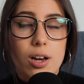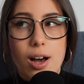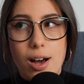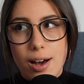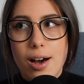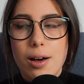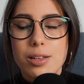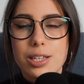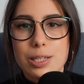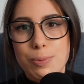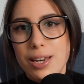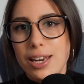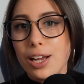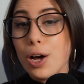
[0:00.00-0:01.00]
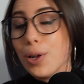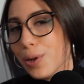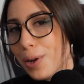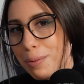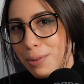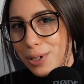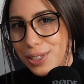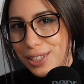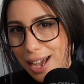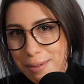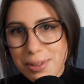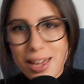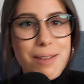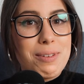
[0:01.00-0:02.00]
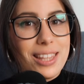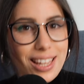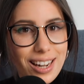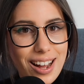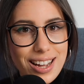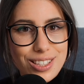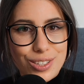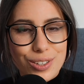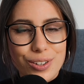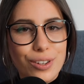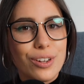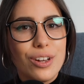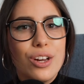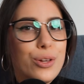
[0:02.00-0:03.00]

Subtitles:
are spending a lot more time gaming than I do,